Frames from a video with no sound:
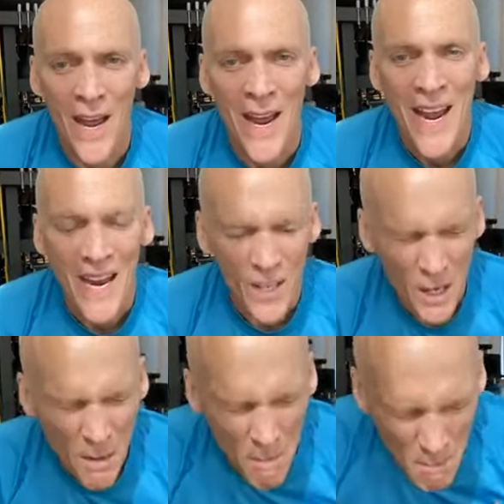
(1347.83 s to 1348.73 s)
It's an
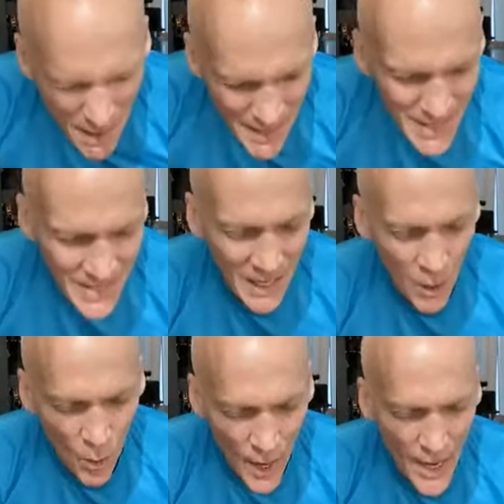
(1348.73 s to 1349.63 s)
amazing
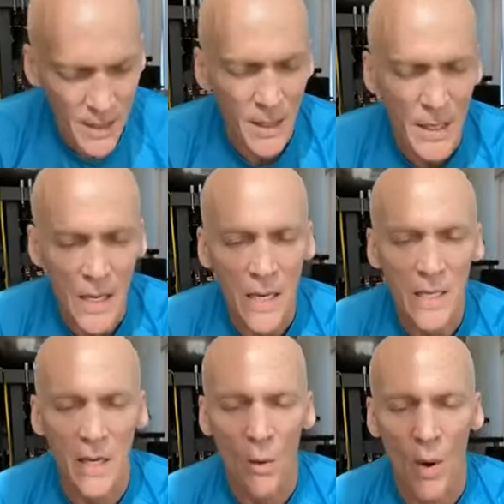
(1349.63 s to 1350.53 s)
way, it's an
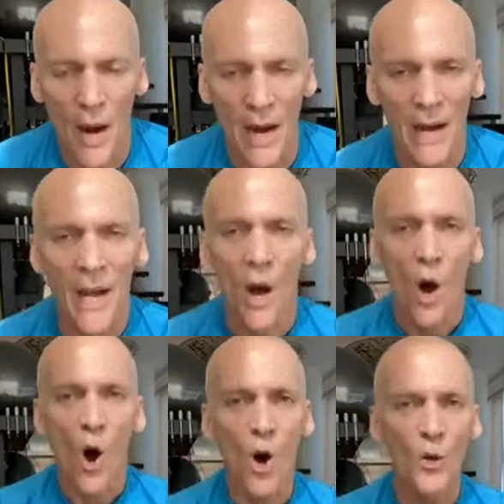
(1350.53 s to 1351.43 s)
easy way.
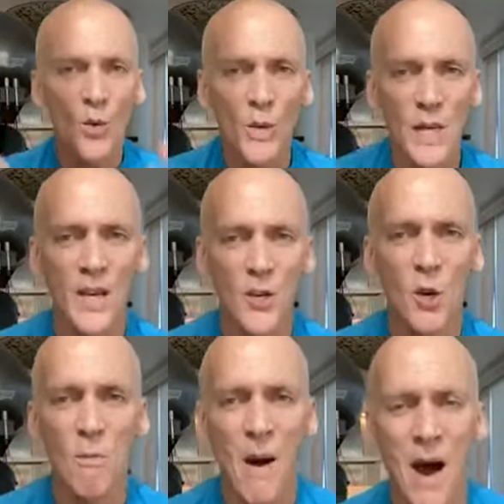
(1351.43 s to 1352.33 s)
All you need is your
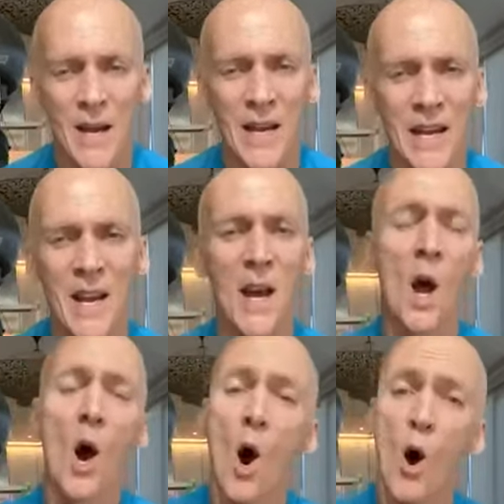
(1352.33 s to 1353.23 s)
body.
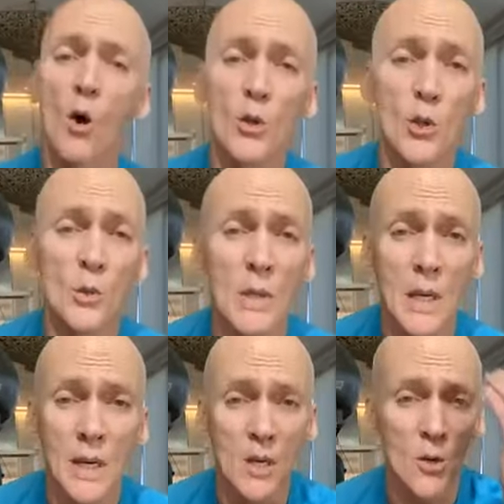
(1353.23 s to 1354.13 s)
All you
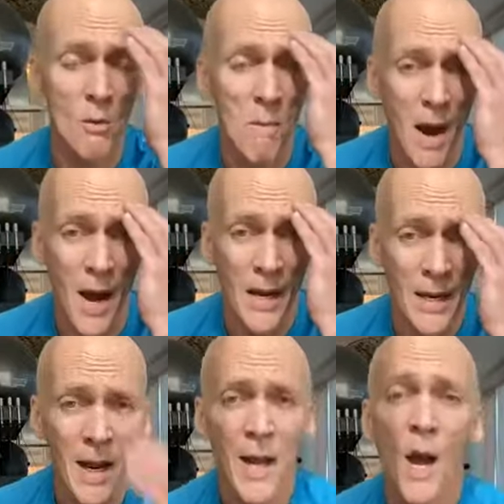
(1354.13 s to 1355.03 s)
need is your mind.
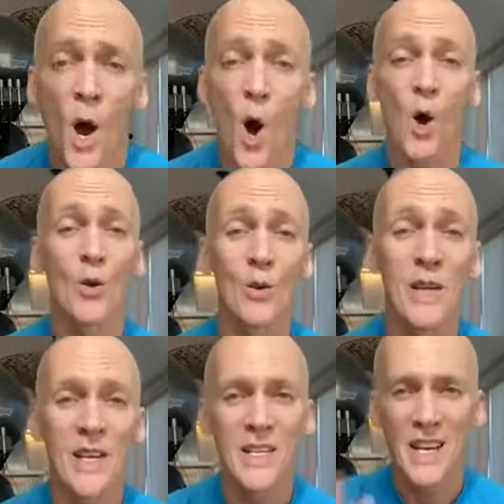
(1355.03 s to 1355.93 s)
All you need
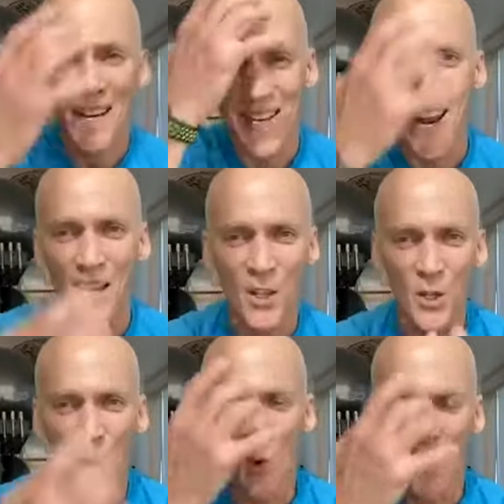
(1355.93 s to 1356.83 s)
is to connect the
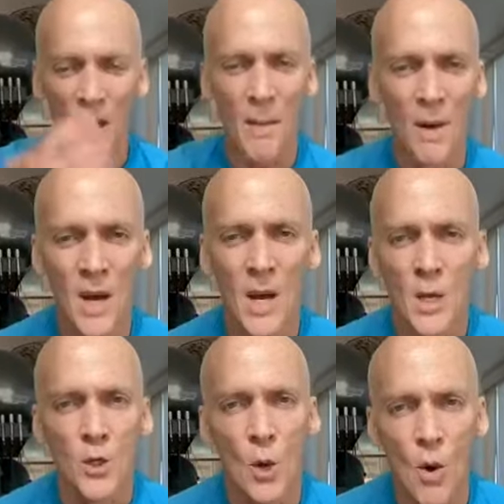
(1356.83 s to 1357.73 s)
two of them.
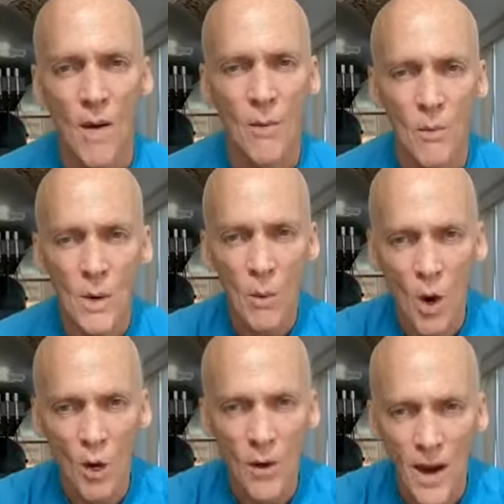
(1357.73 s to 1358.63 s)
Too often we
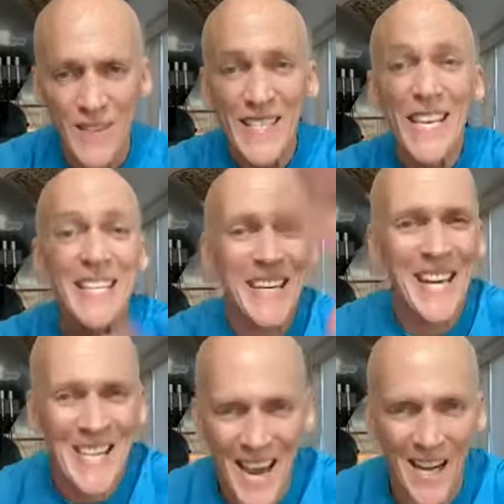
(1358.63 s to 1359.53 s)
walk around
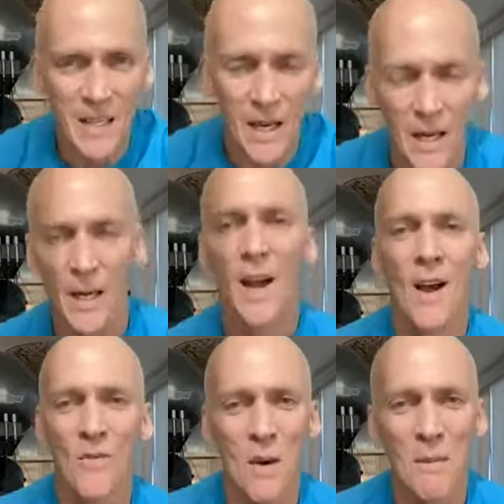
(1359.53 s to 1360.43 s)
disconnected
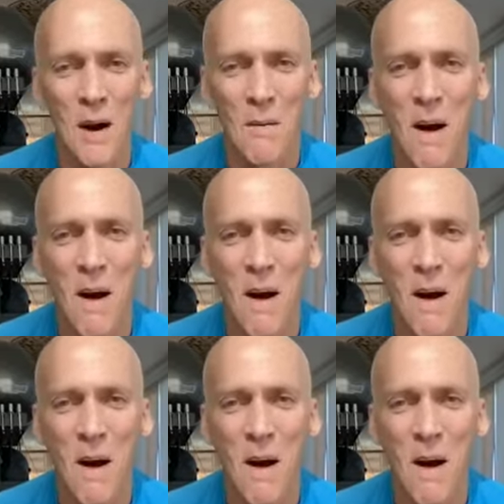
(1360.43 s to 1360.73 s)
from our